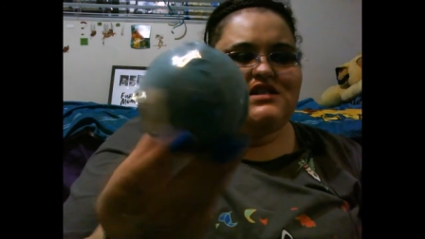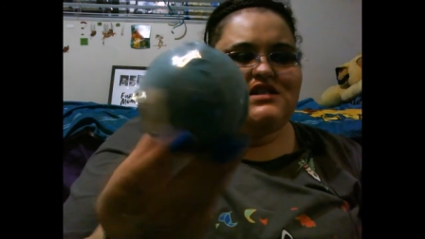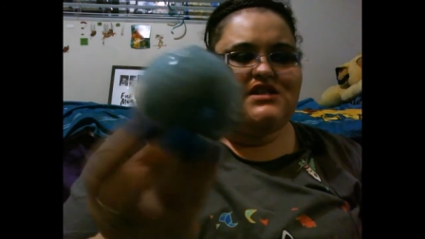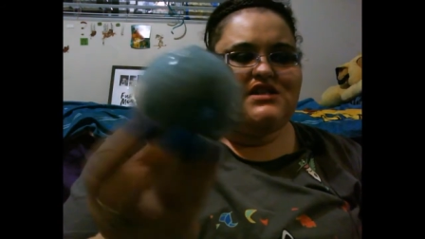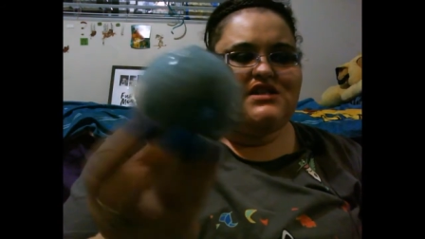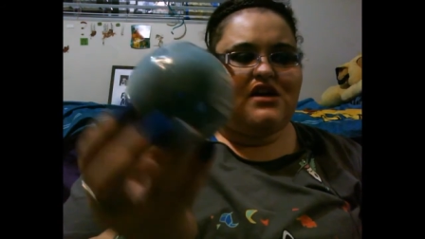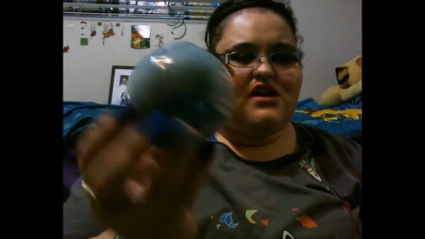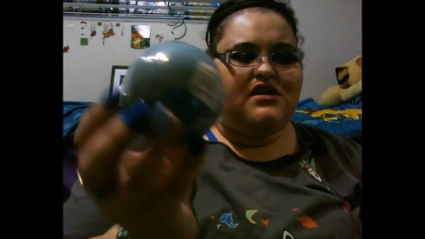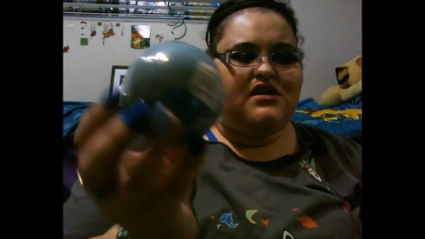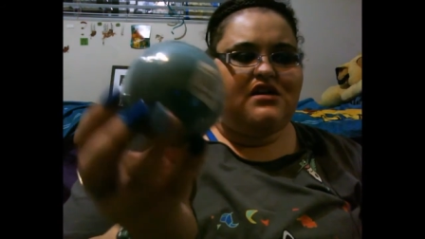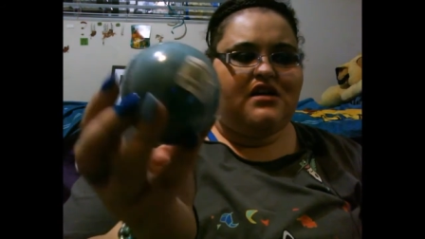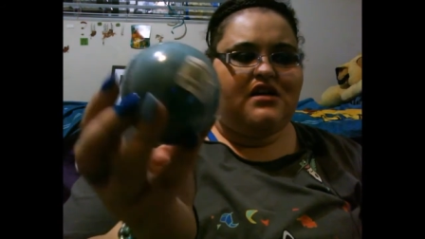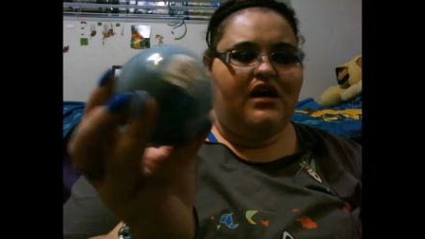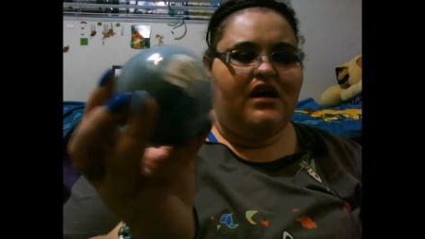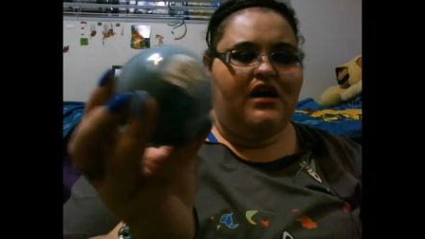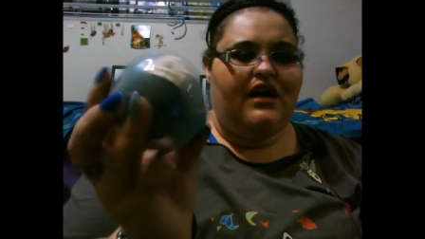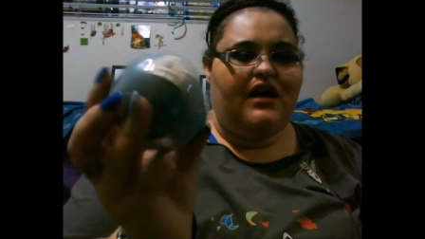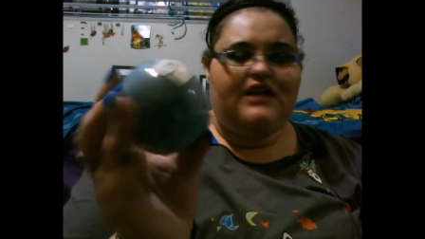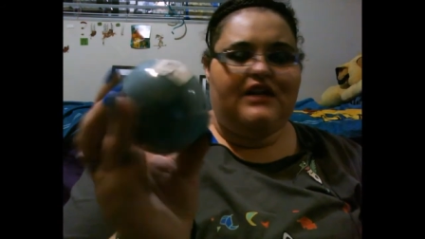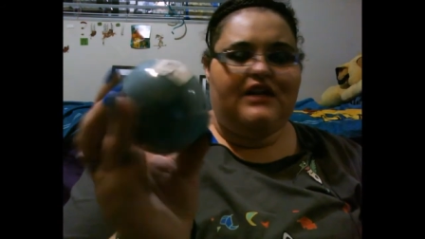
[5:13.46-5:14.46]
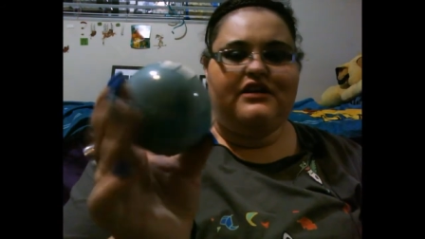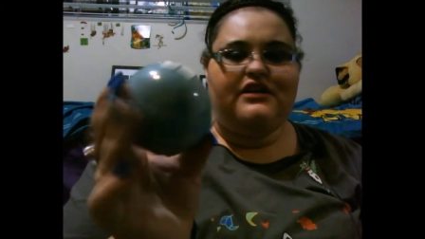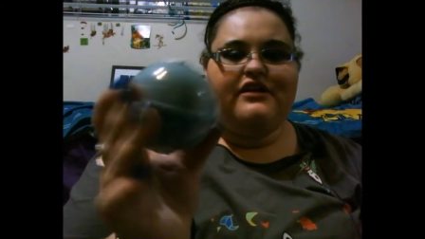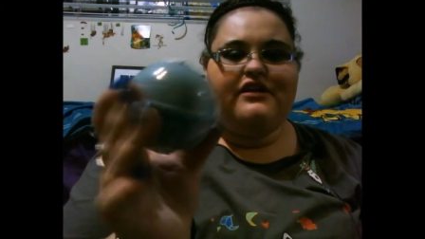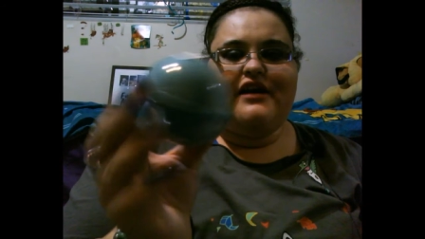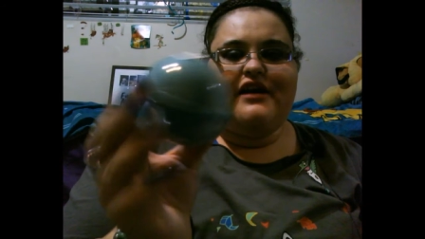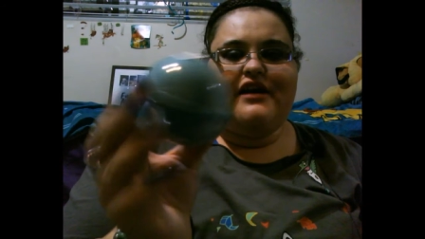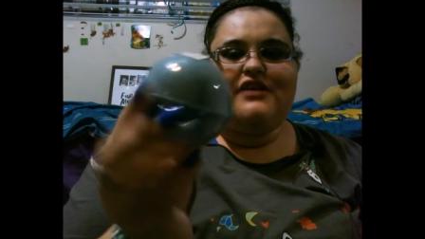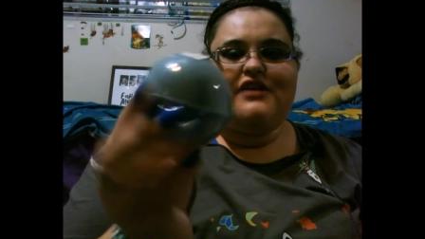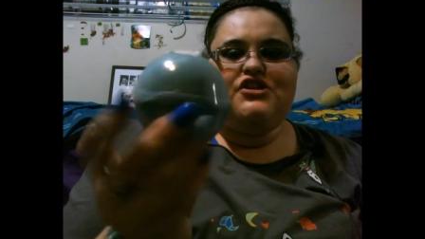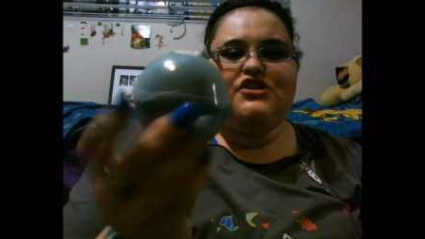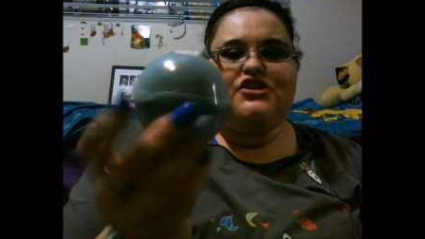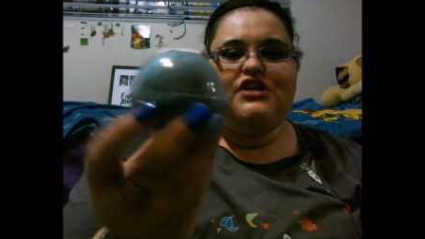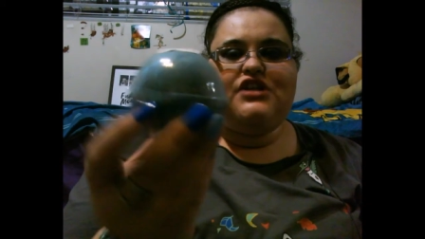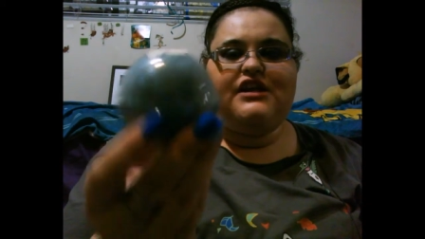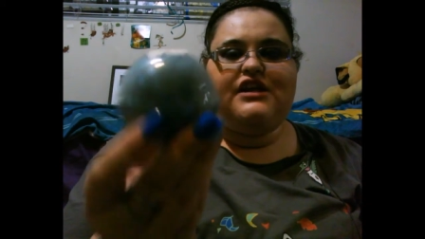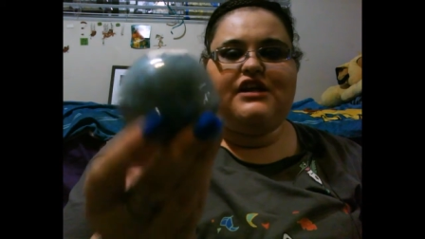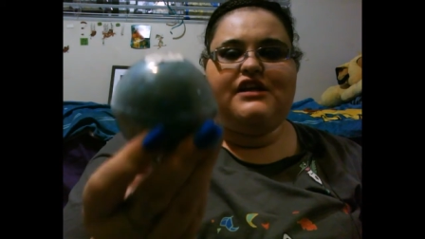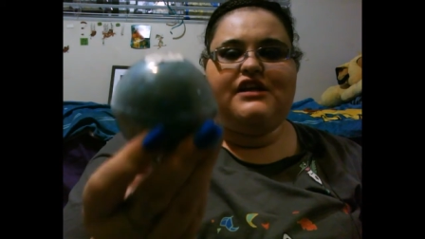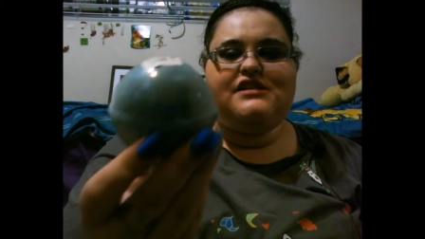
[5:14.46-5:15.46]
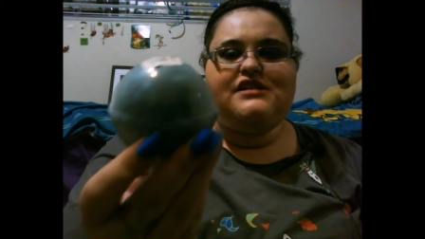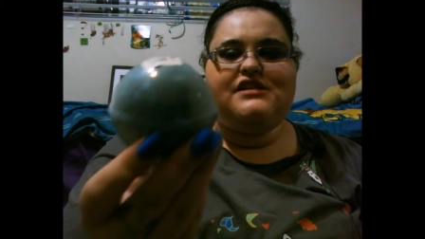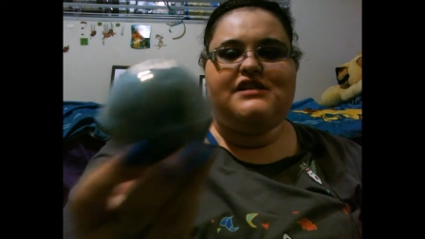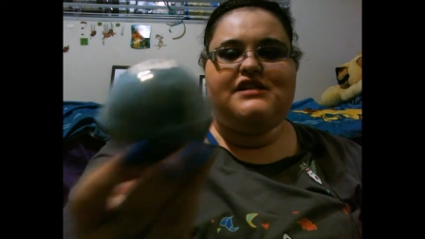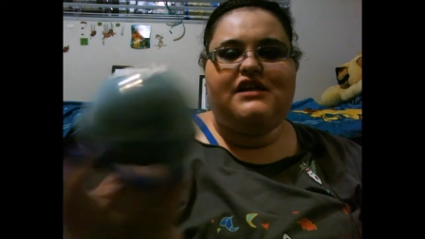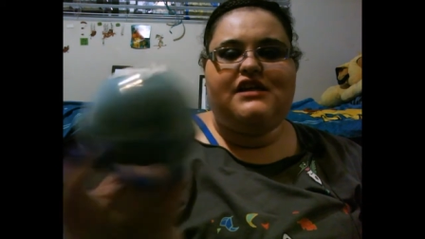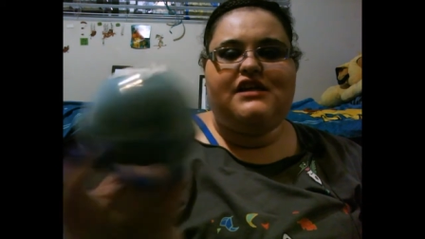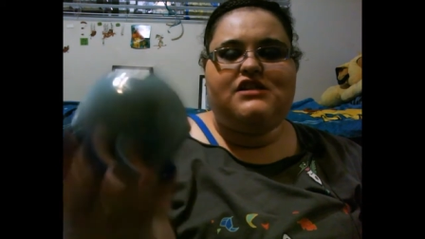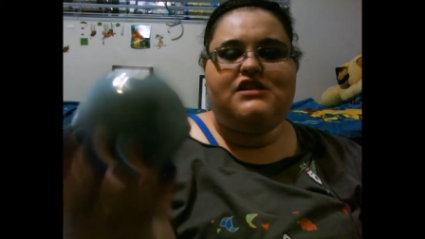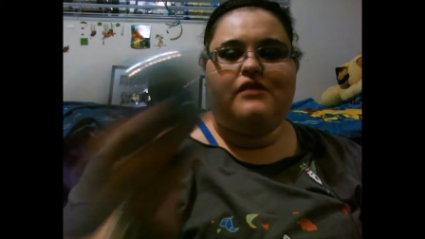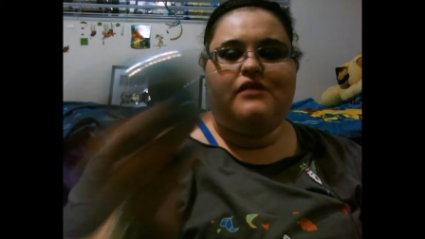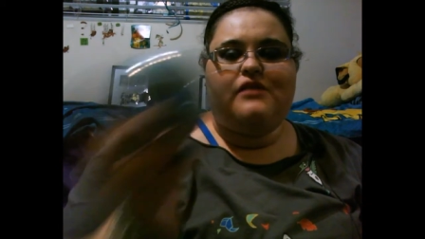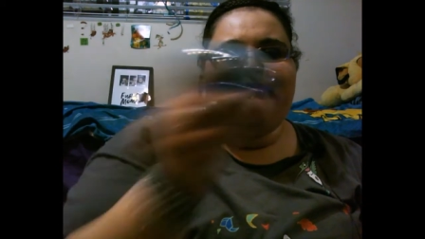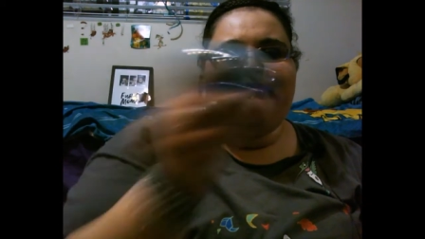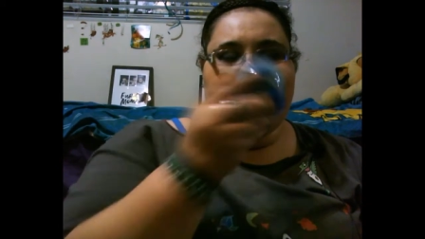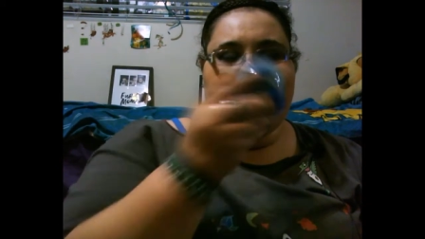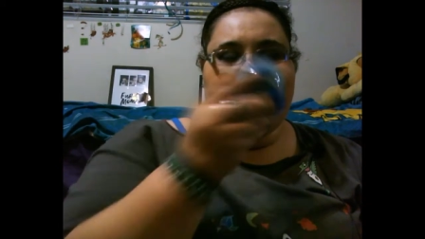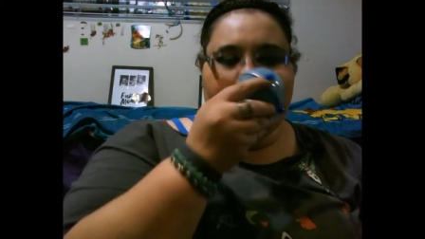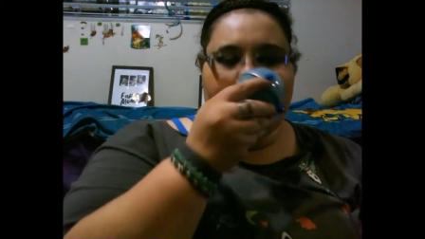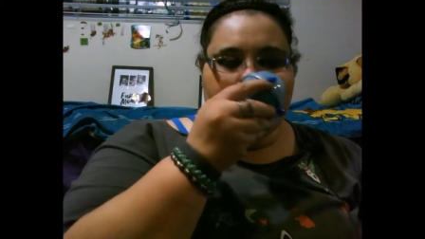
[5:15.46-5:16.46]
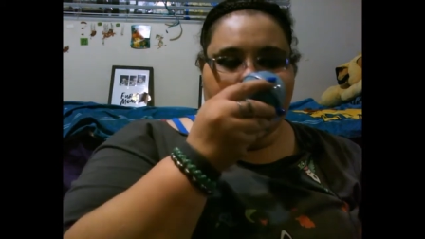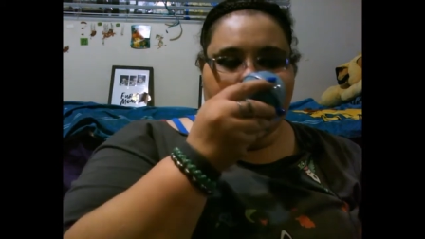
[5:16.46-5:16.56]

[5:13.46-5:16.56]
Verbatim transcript: dark color, actually. It's like a dark blue.